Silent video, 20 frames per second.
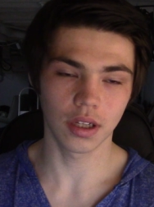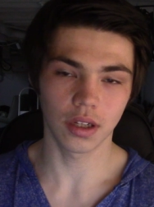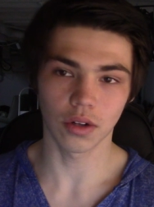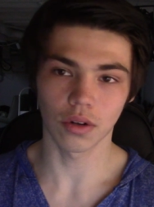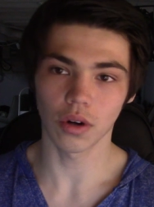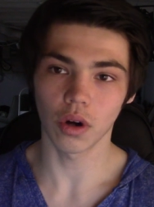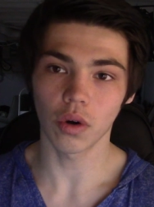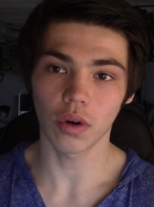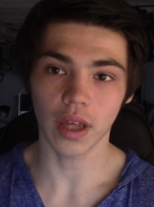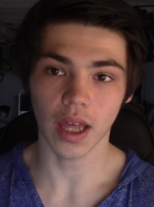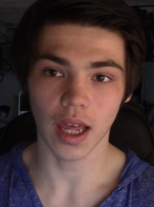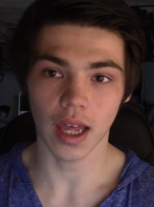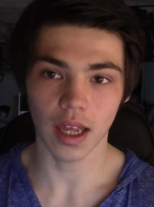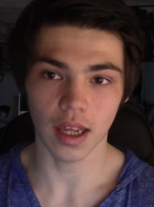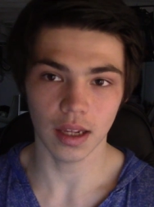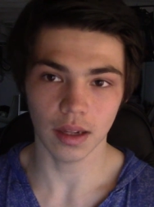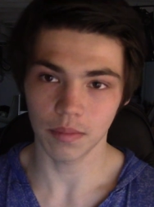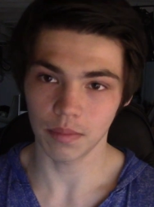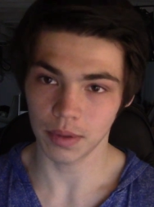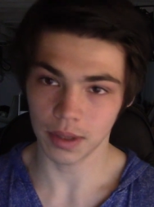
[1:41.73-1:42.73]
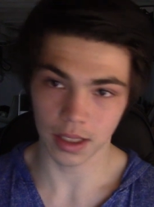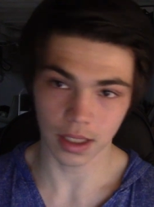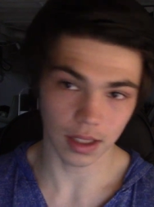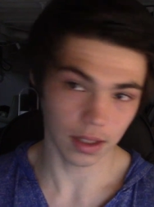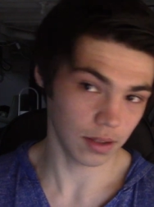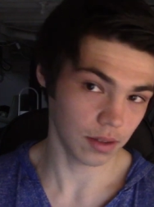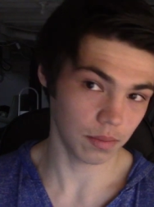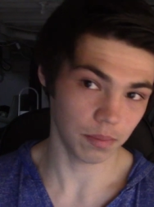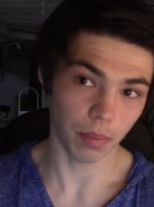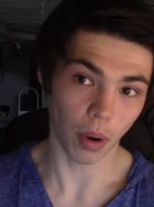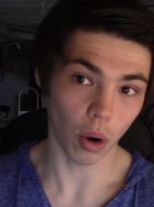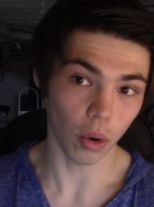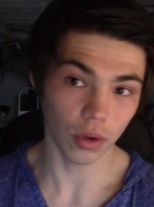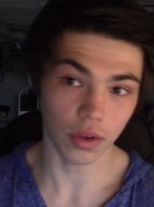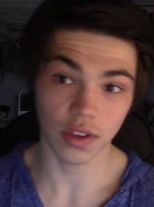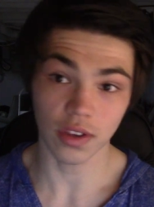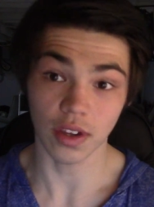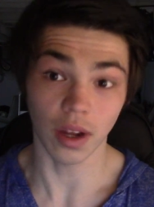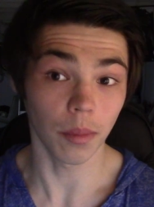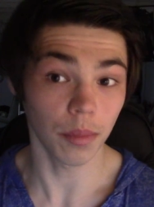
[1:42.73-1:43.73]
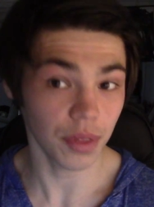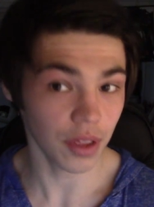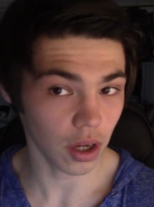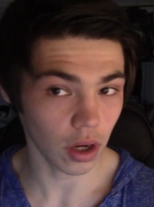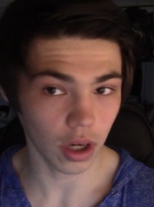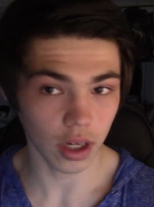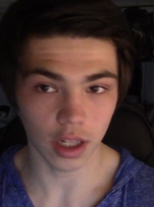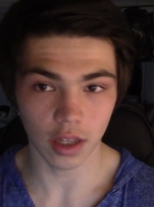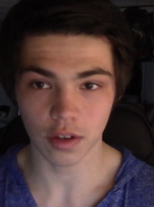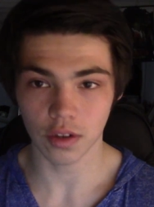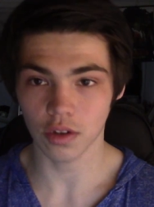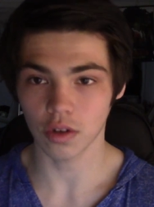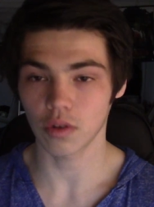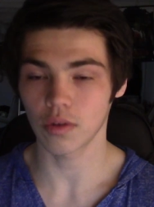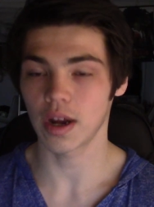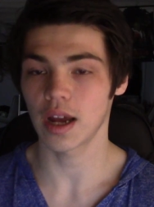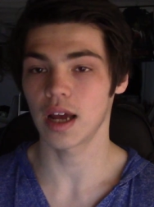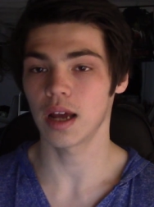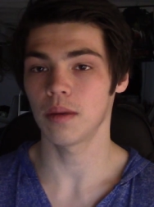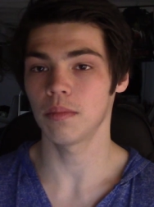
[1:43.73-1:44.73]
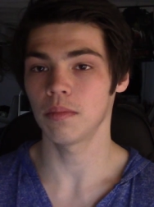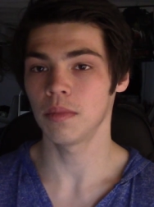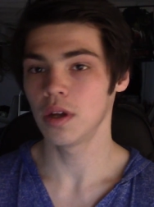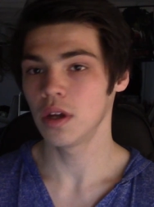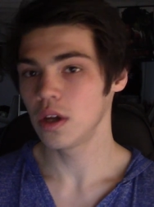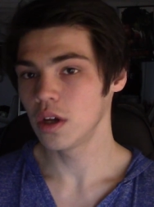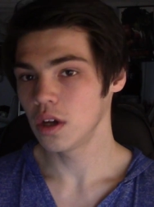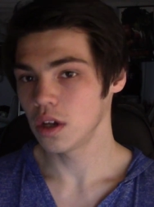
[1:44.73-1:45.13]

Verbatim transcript: you're okay, please post something on Instagram,